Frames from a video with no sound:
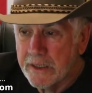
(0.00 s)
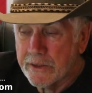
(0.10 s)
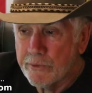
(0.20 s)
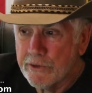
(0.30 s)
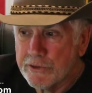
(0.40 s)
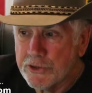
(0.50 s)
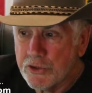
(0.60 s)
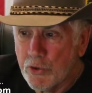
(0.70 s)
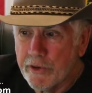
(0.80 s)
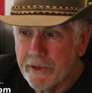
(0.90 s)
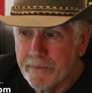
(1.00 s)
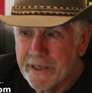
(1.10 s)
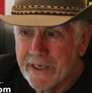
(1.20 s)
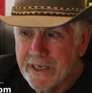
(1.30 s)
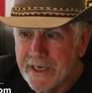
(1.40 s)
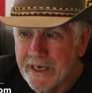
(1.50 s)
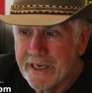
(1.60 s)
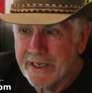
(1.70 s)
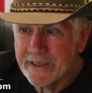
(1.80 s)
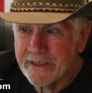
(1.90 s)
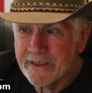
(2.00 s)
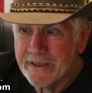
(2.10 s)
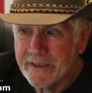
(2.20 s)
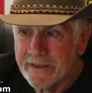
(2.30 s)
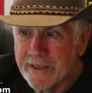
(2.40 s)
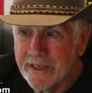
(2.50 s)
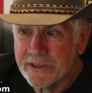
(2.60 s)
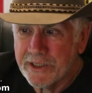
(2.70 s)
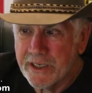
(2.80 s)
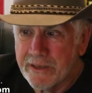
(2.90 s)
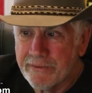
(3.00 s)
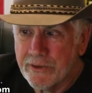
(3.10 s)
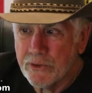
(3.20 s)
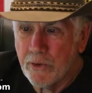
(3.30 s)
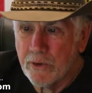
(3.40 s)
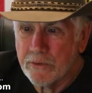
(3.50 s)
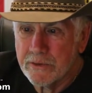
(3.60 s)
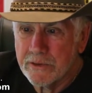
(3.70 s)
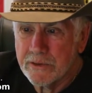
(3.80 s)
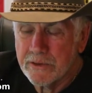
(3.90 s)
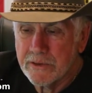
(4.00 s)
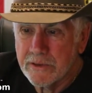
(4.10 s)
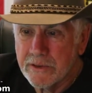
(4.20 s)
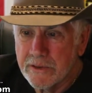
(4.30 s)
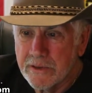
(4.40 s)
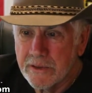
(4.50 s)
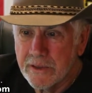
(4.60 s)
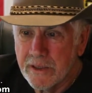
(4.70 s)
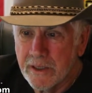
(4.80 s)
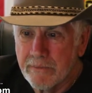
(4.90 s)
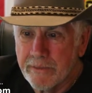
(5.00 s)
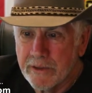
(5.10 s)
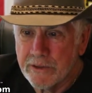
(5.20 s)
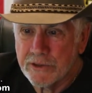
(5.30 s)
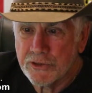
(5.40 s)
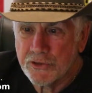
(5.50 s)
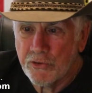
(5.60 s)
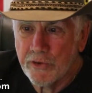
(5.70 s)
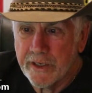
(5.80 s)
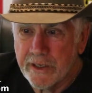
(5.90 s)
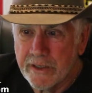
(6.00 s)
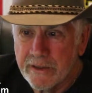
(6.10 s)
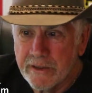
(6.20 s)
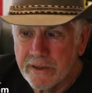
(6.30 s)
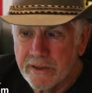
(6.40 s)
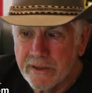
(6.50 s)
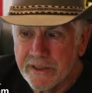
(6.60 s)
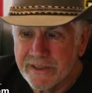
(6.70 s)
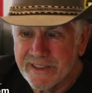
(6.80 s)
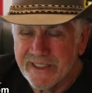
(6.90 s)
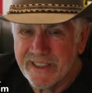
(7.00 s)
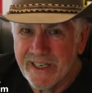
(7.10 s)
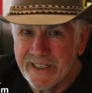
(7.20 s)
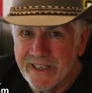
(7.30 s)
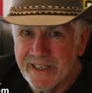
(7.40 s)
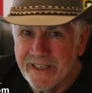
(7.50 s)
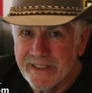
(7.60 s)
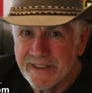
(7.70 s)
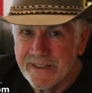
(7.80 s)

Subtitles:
The real story behind that JF quote about destroying the CIA,